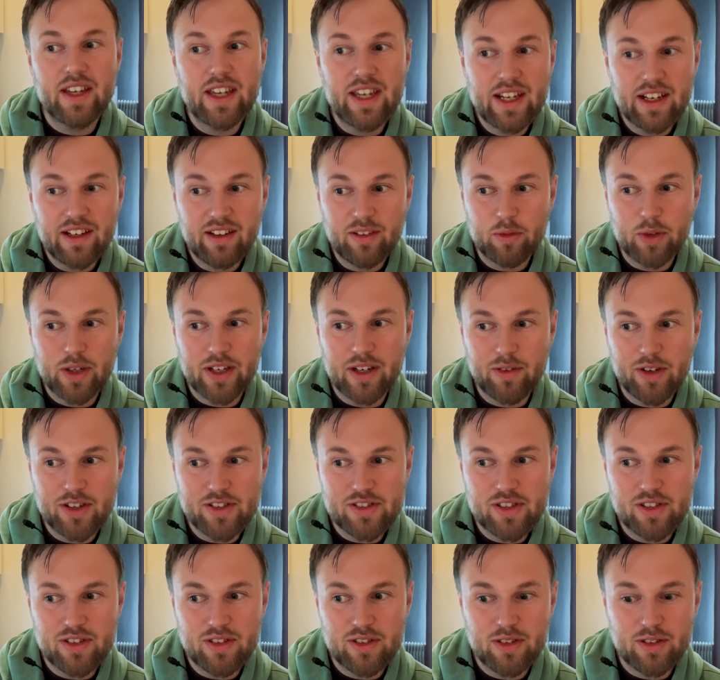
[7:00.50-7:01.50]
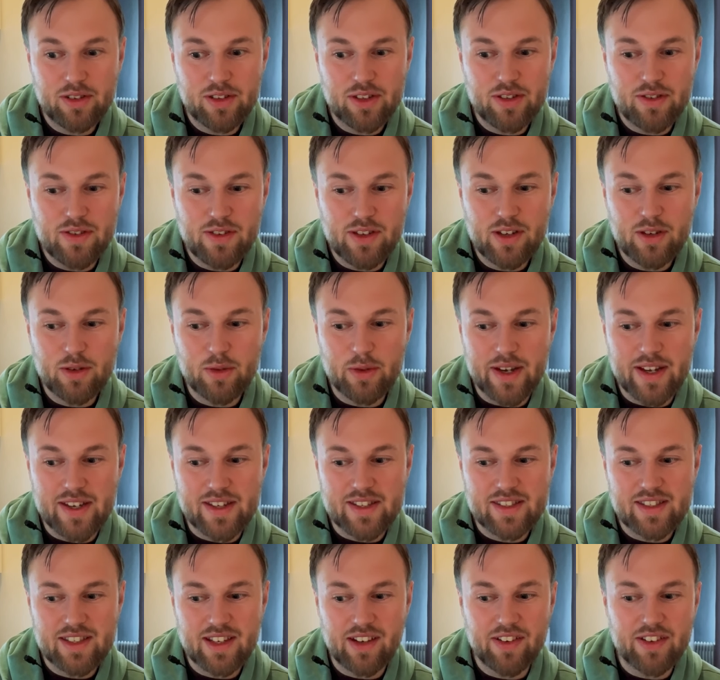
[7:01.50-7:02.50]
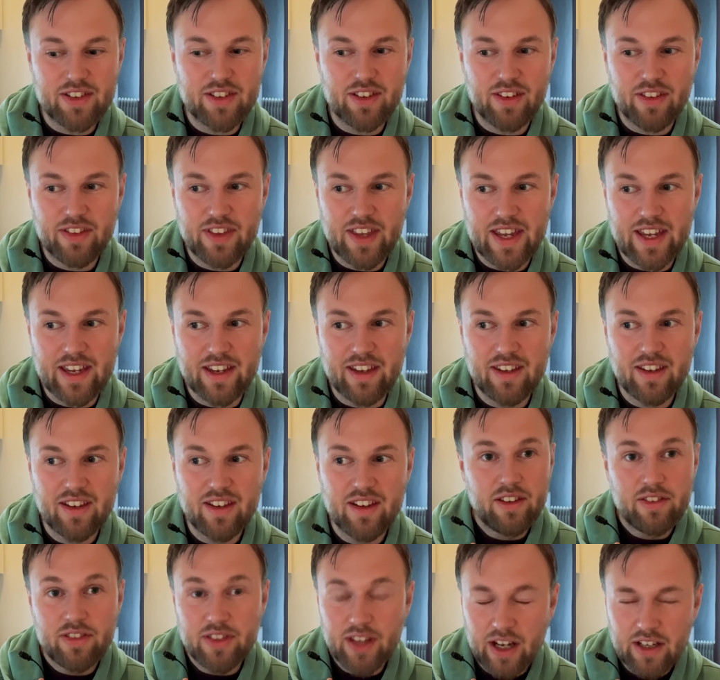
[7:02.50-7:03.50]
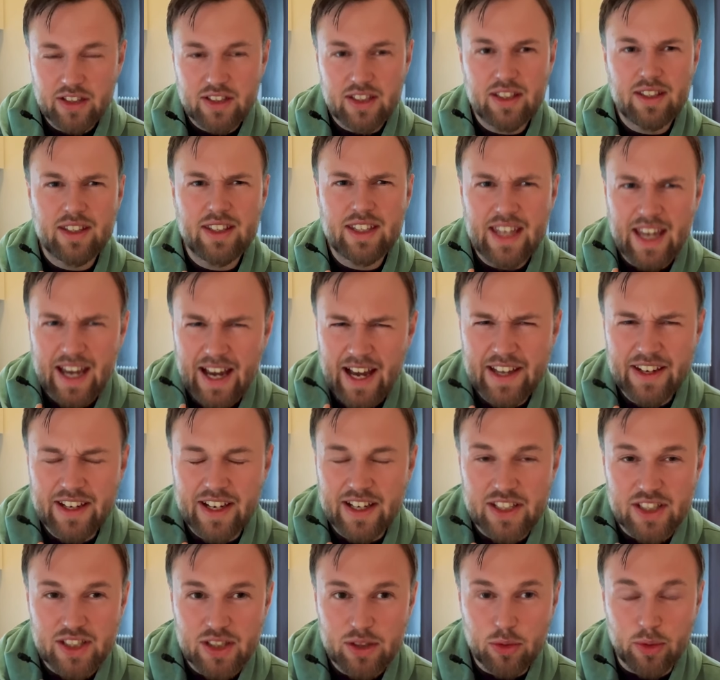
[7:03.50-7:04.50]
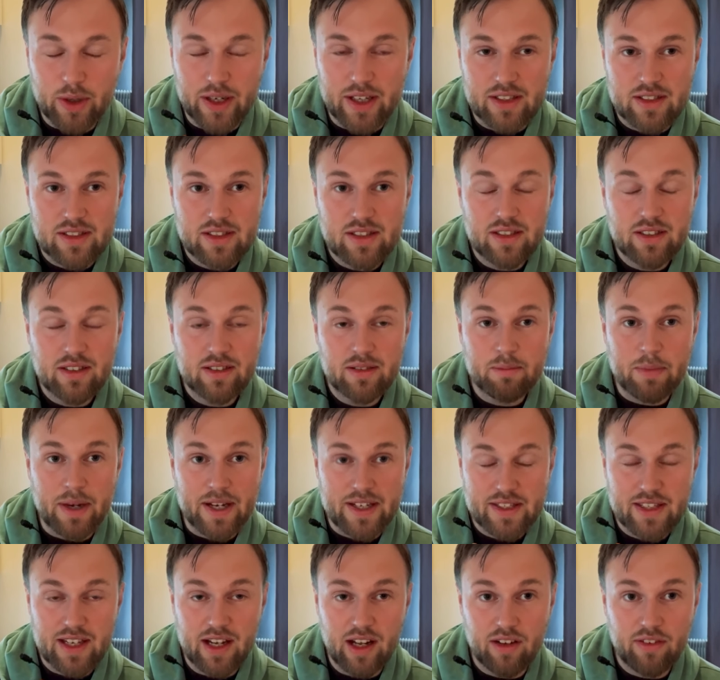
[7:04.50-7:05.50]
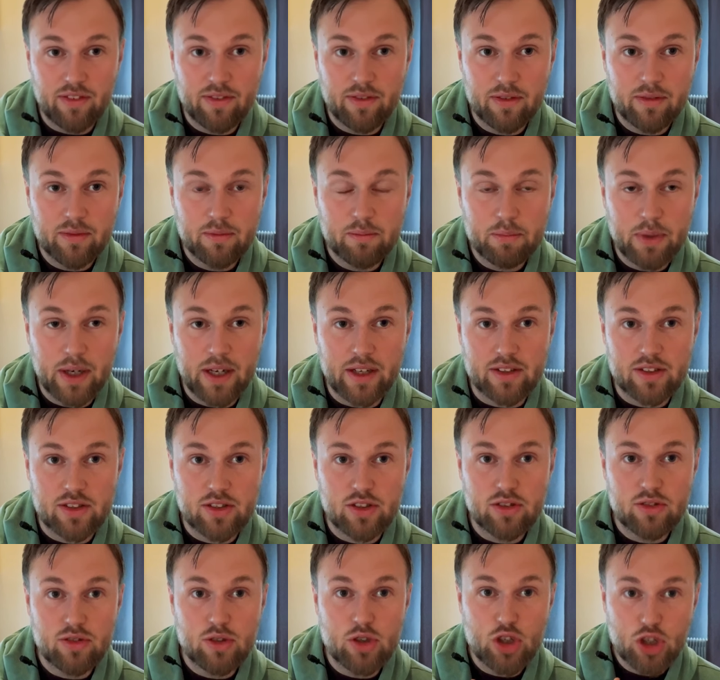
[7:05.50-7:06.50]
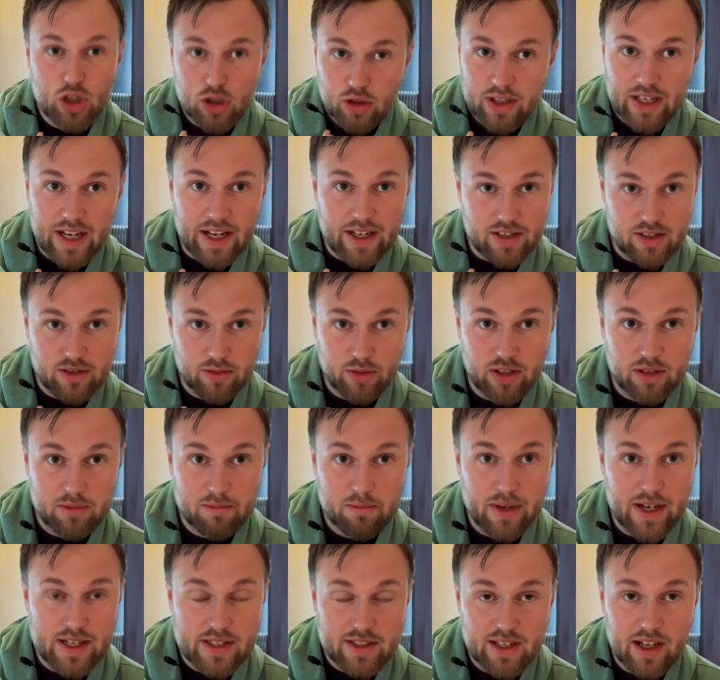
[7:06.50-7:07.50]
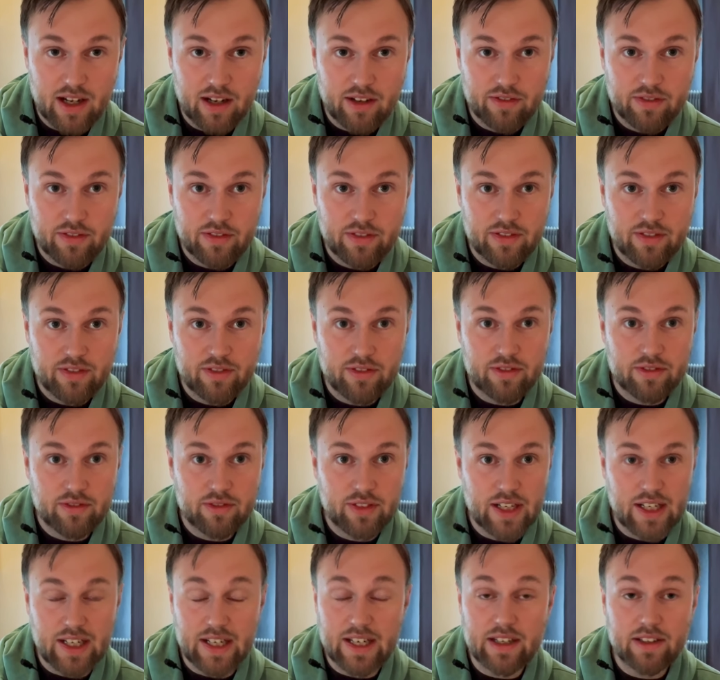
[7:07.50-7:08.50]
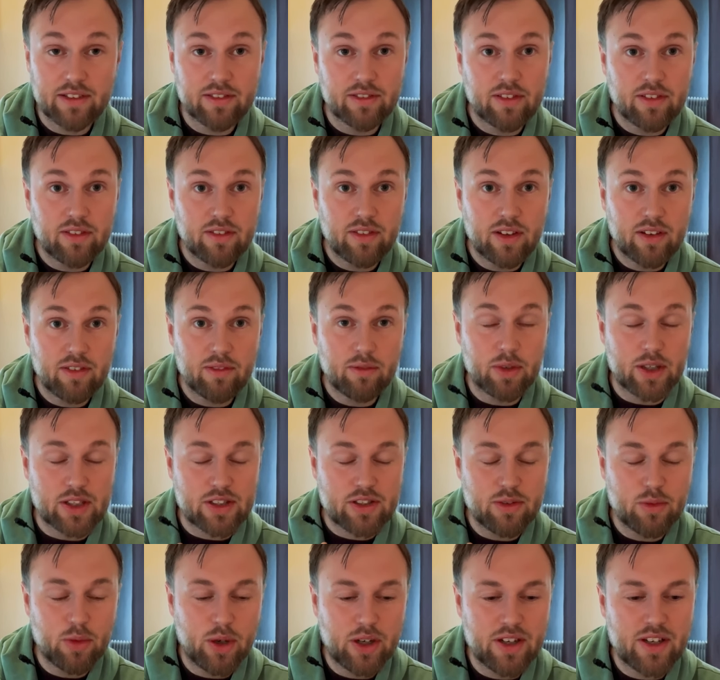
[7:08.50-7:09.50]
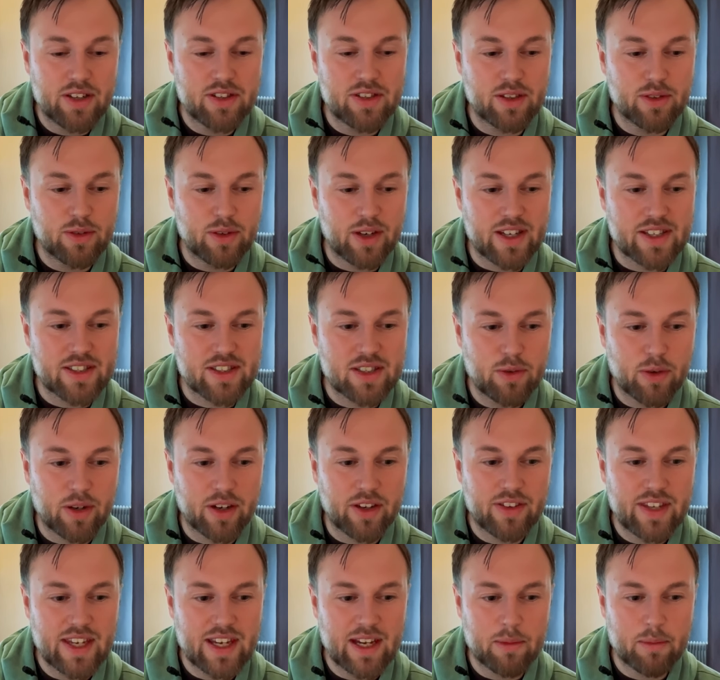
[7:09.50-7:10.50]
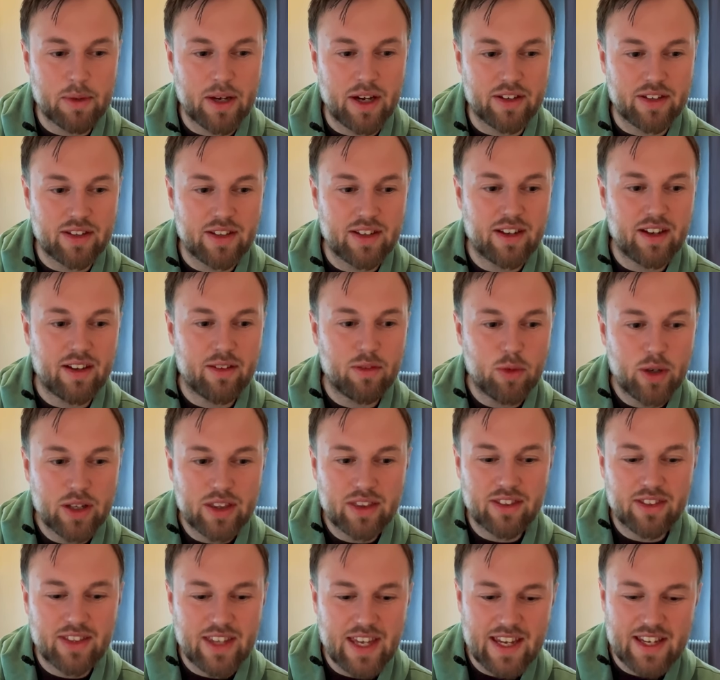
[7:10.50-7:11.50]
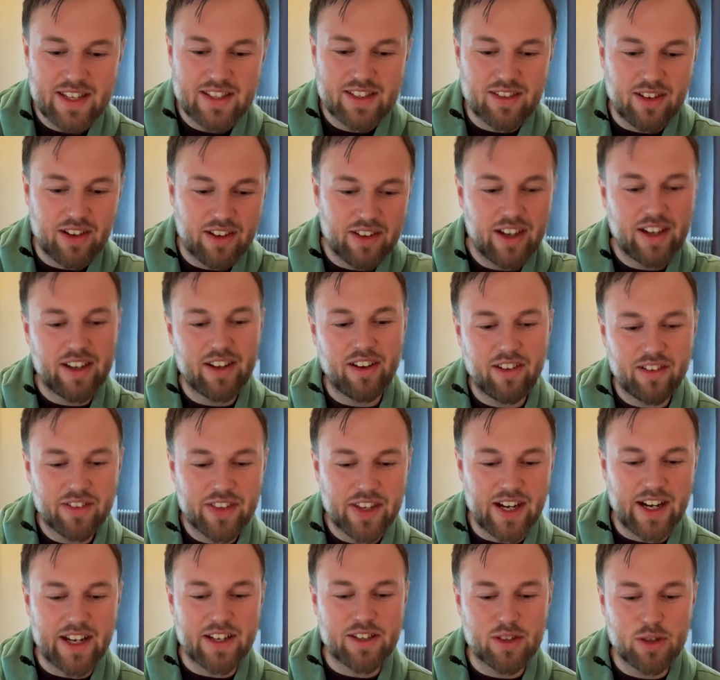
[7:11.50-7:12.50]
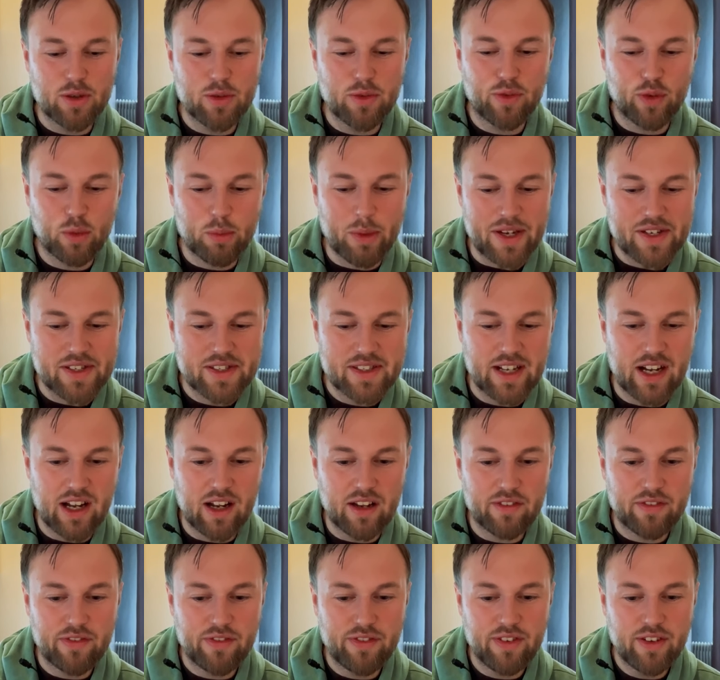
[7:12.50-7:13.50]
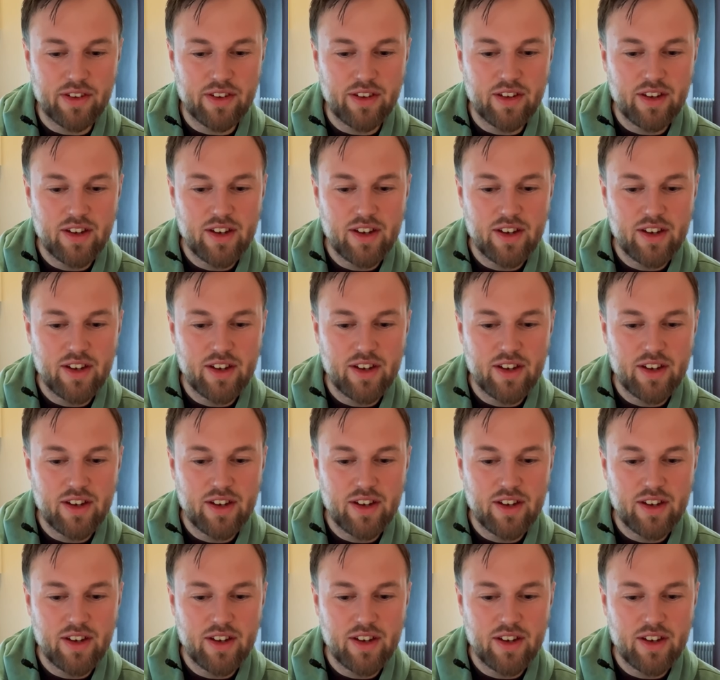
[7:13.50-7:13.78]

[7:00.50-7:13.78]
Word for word: here, what I want you to do is I want you to think not can I do it myself, but should I do it myself? Really? What you want to do is you want to think about what things that I do for myself